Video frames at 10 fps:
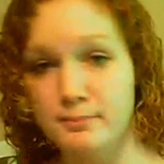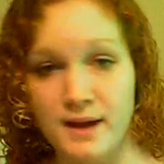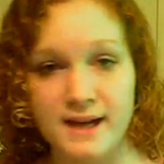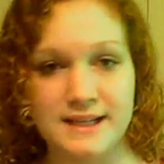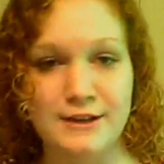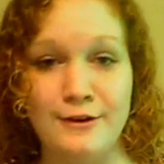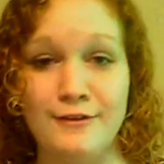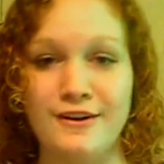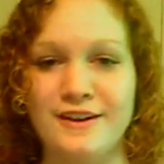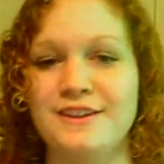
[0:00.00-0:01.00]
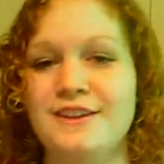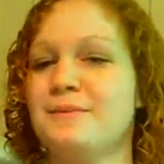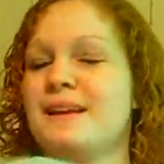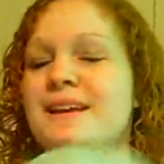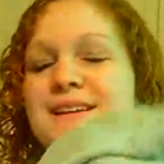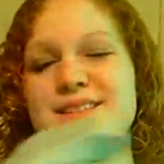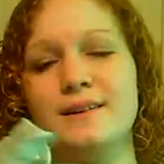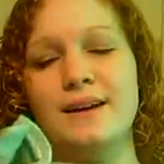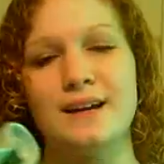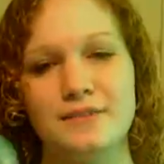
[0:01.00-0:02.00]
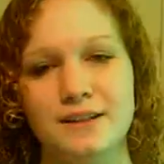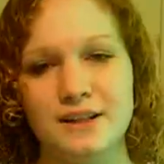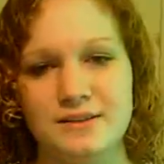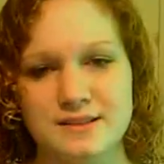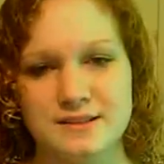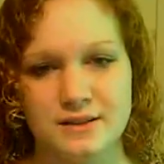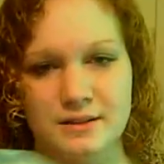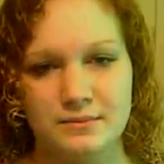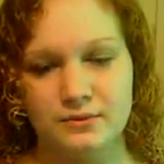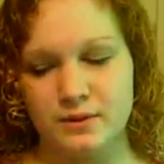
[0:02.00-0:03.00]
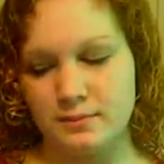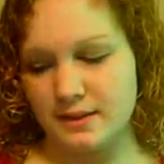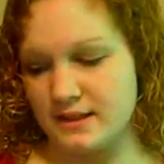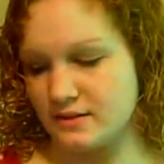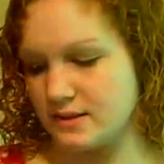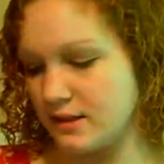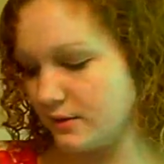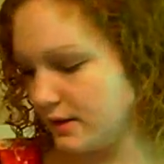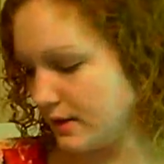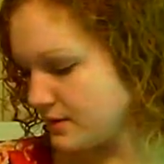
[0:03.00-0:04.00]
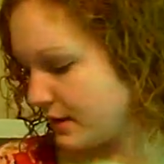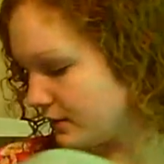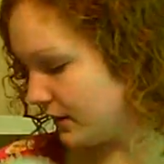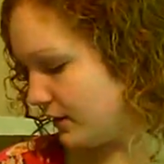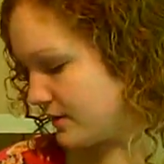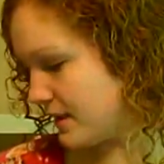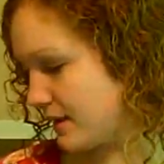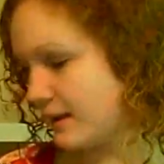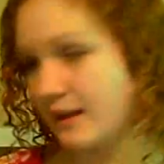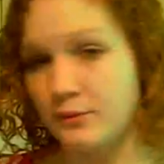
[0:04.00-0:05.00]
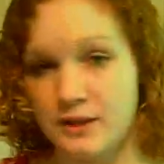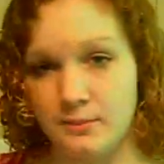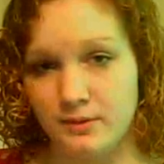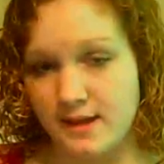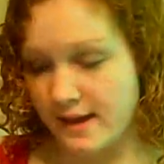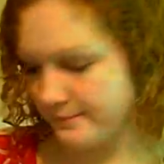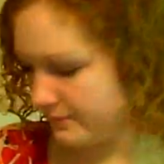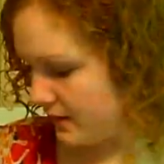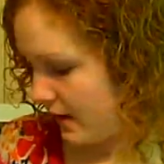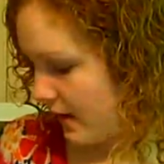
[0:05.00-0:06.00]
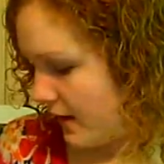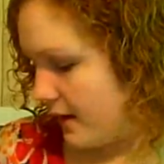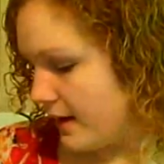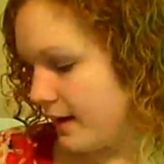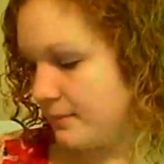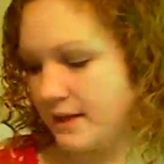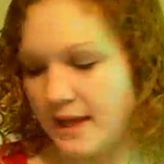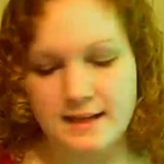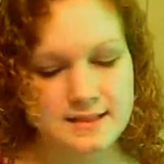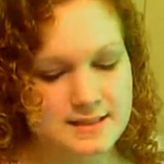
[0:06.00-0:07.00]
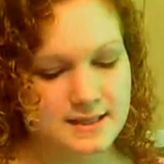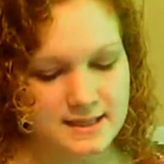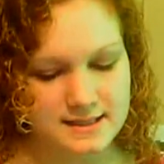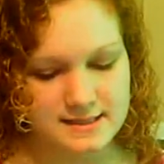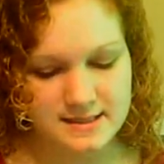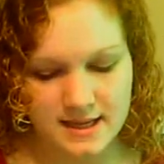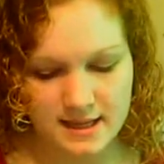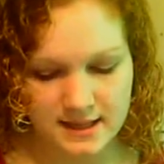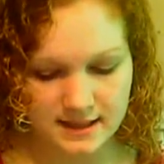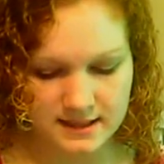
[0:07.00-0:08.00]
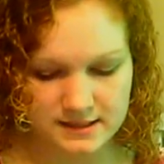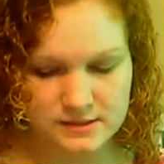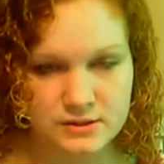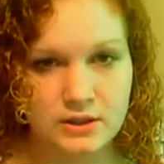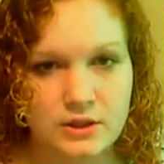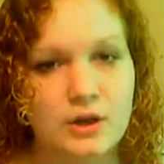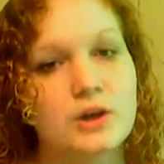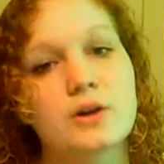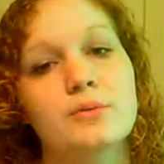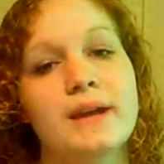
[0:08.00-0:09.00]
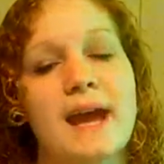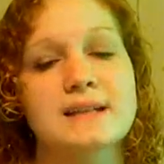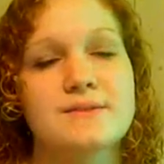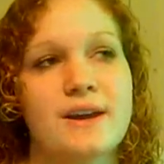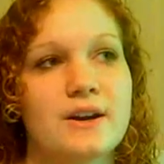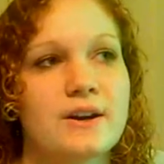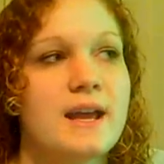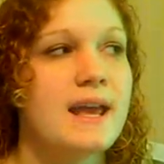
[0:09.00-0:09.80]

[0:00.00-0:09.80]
body or volume, so I don't really use it. Sorry, I'm wiping my hands on a towel. So I don't really use anything that will help with that. Next is this Curly Reactivator,